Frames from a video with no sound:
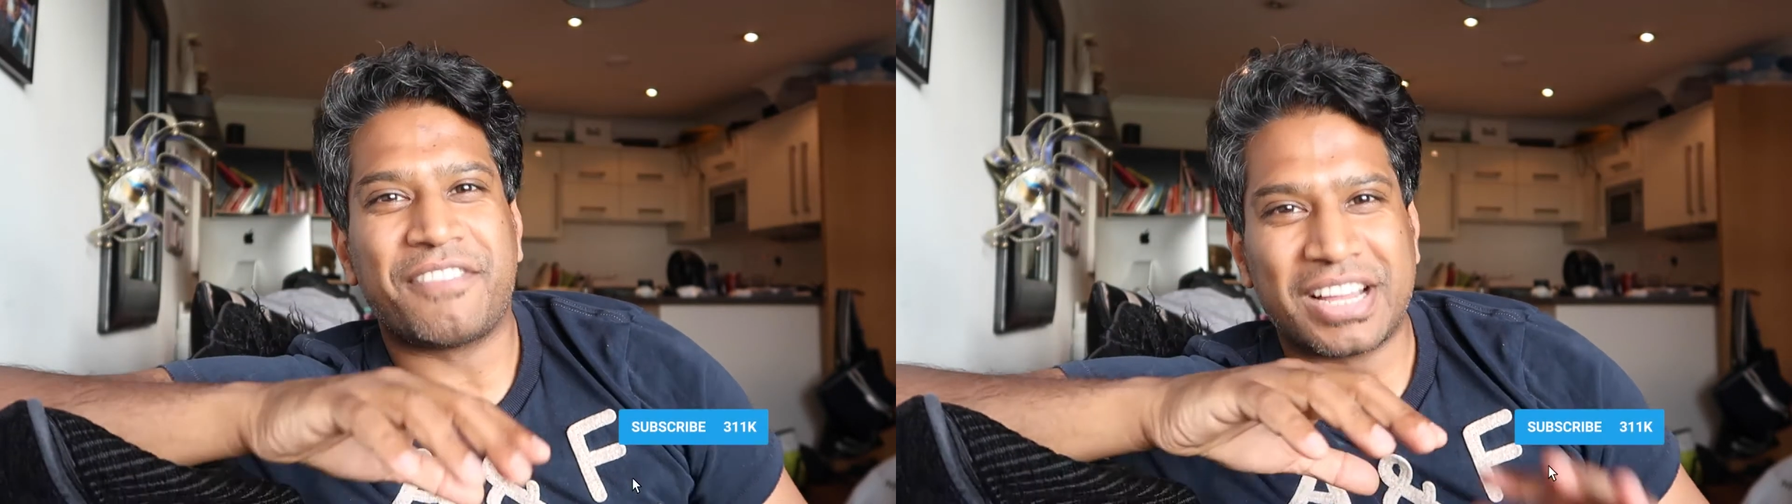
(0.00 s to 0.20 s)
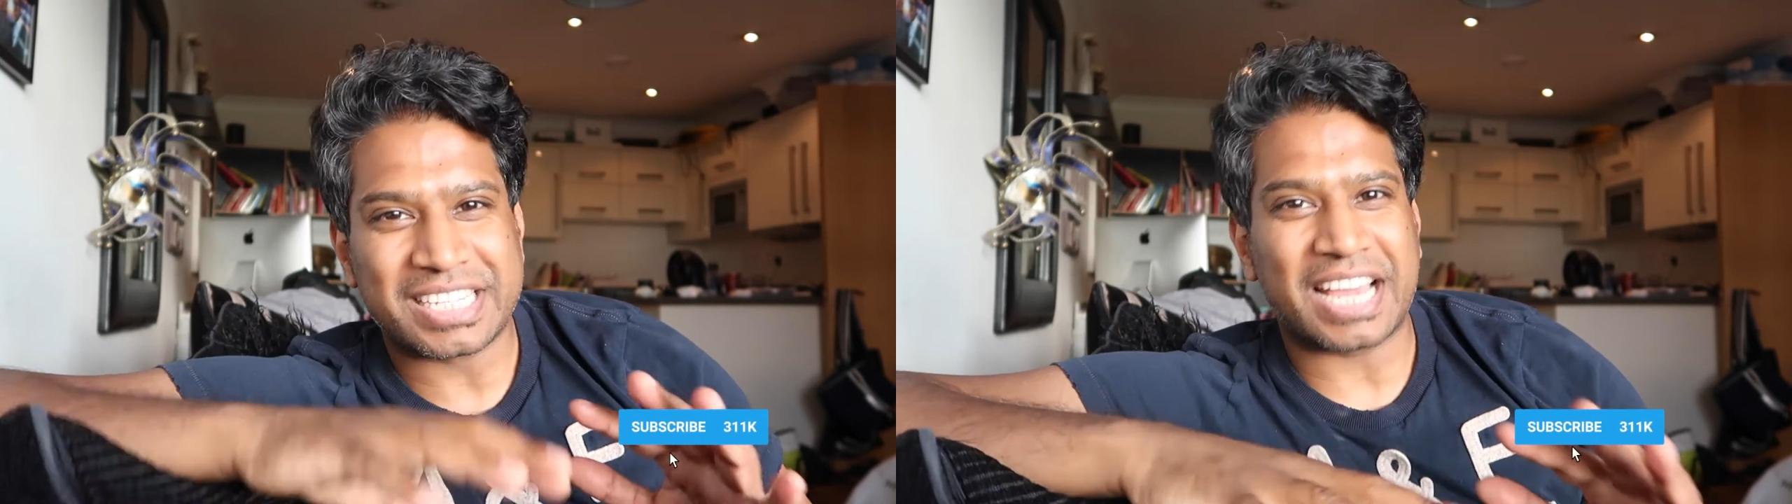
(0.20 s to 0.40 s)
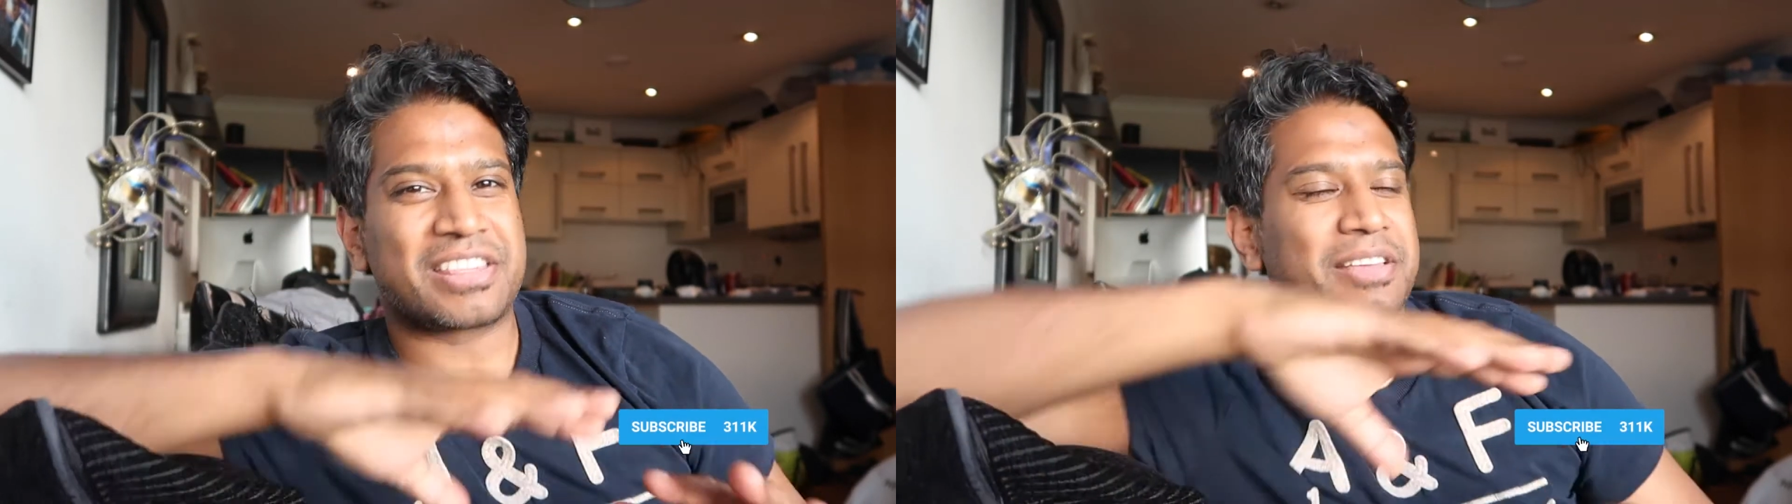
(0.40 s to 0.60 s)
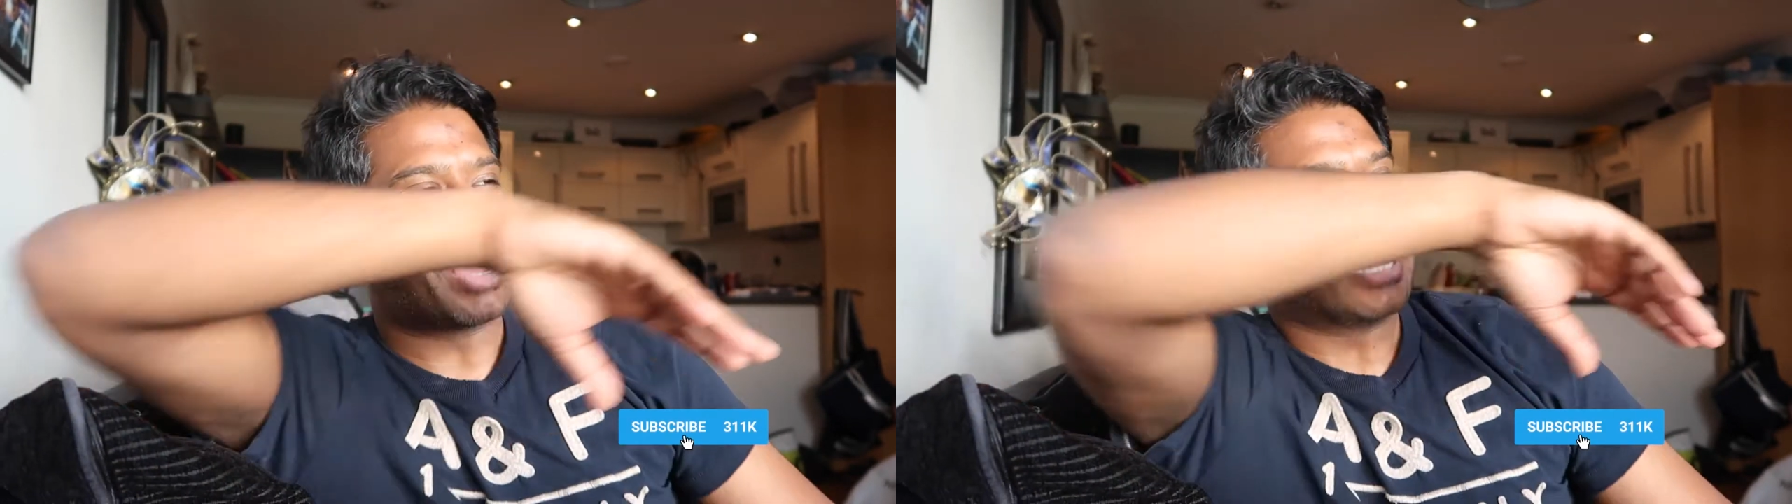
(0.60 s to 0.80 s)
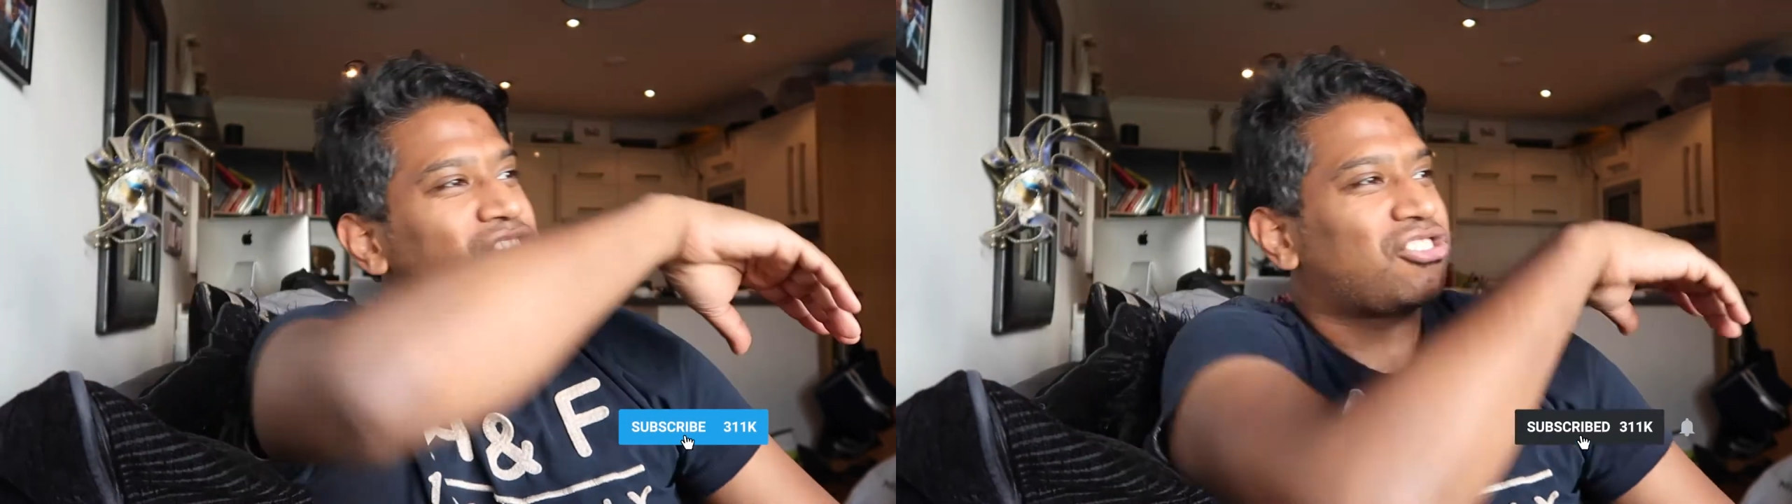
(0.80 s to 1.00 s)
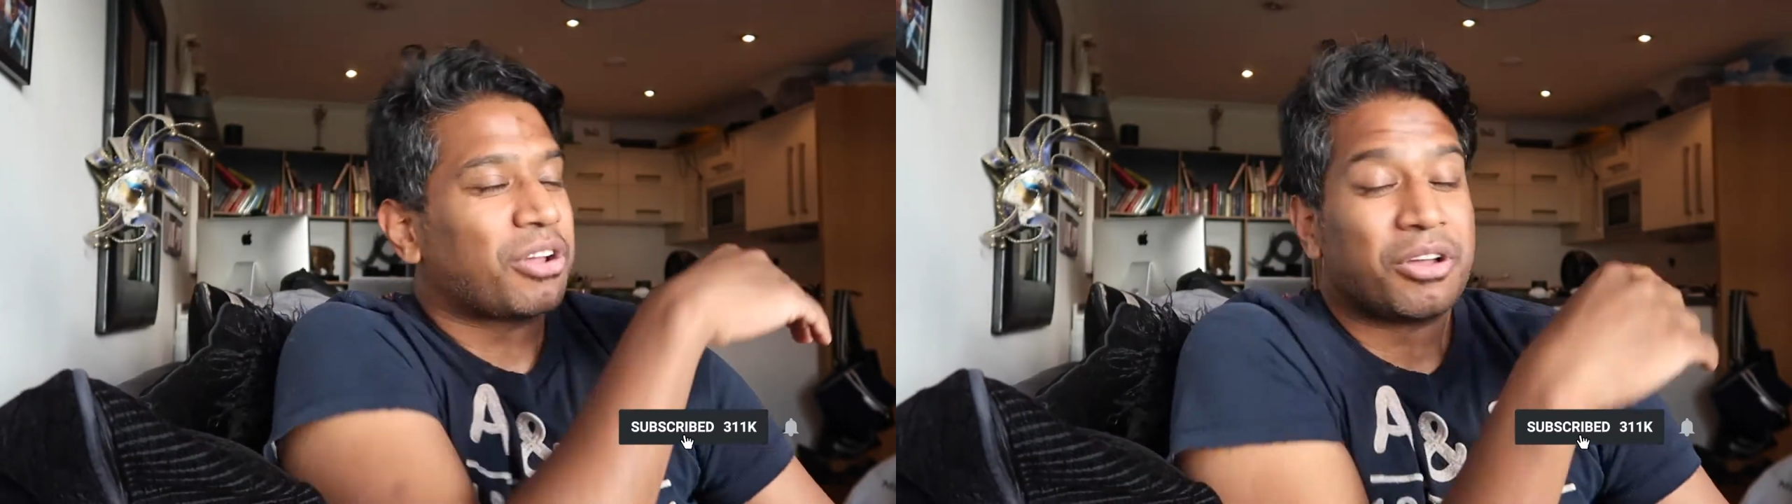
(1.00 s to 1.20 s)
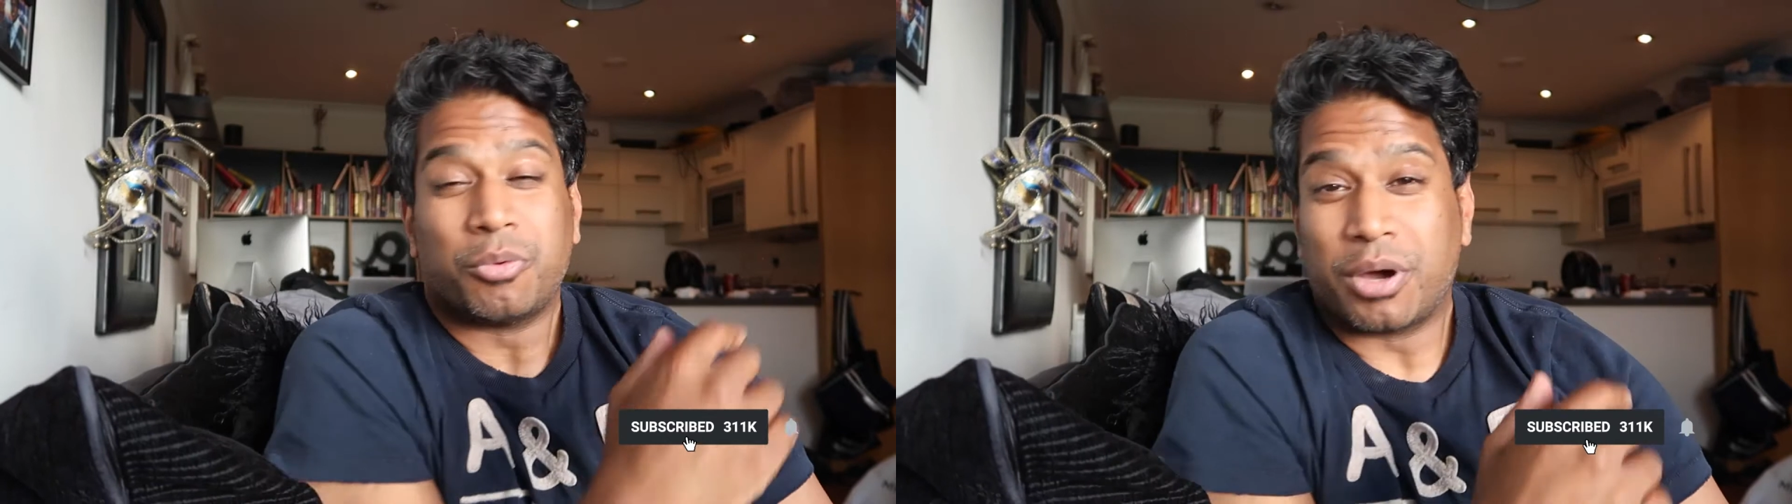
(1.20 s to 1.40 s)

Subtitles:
fantastic match.